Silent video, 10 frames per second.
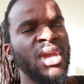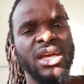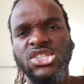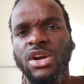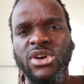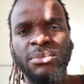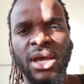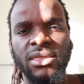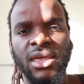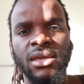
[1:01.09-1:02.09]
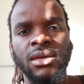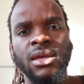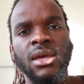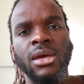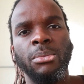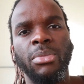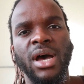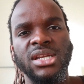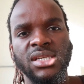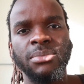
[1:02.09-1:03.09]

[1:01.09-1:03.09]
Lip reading: it's not really my thing, but it's